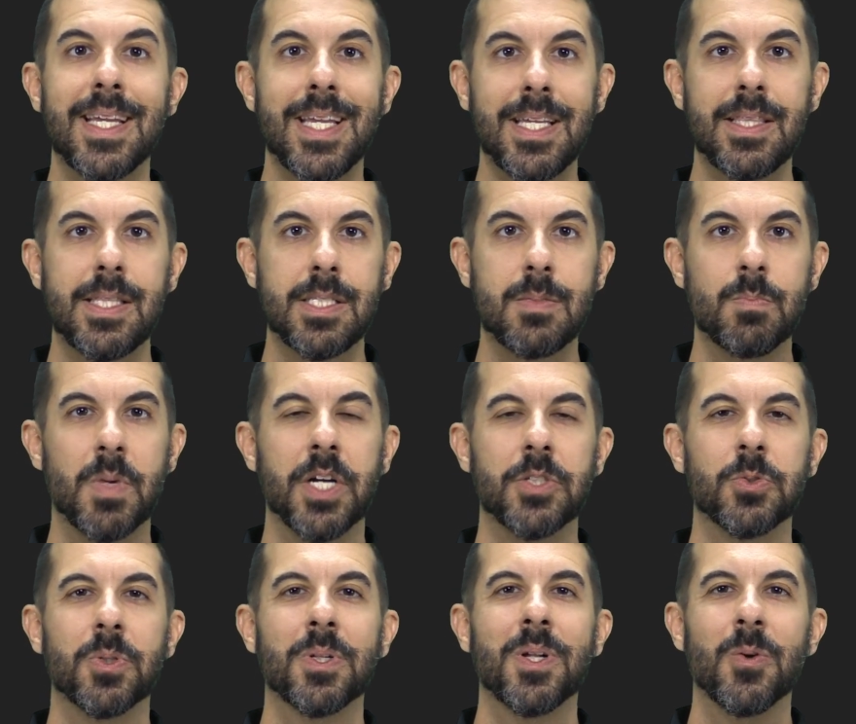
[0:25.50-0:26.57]
In this
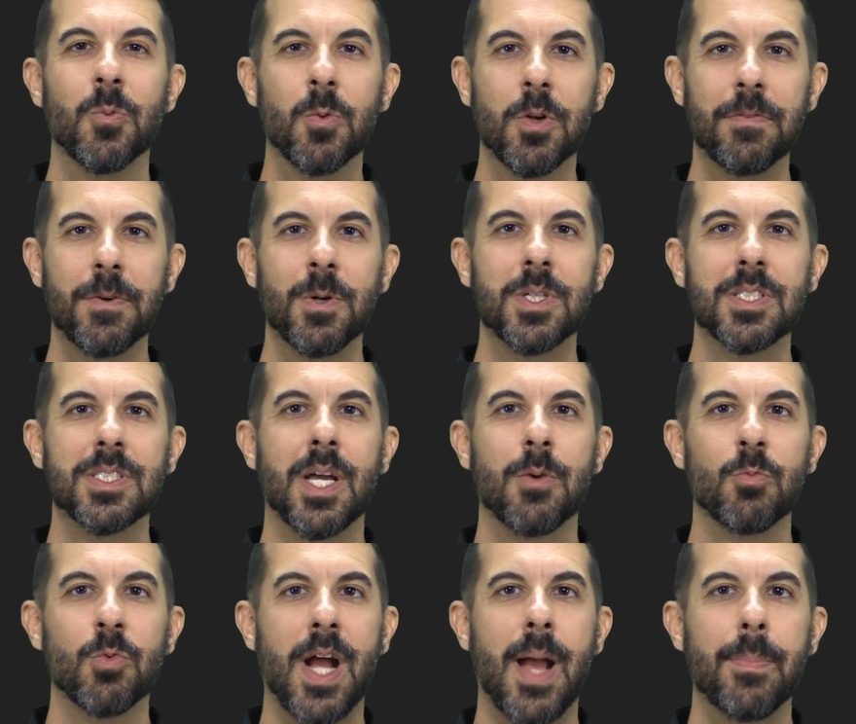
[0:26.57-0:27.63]
module, we'll focus
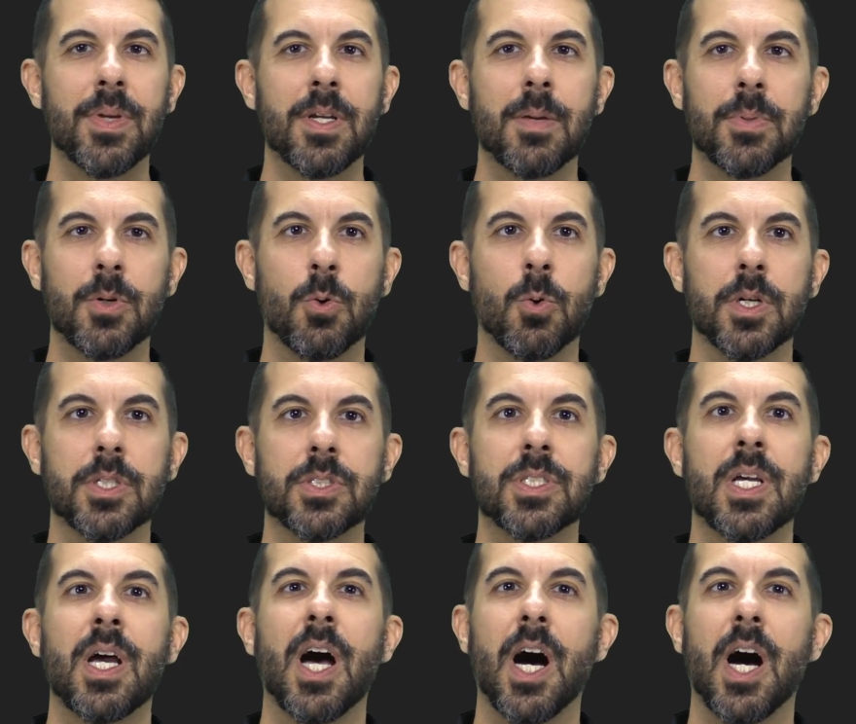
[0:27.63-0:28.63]
on wrapping up a course,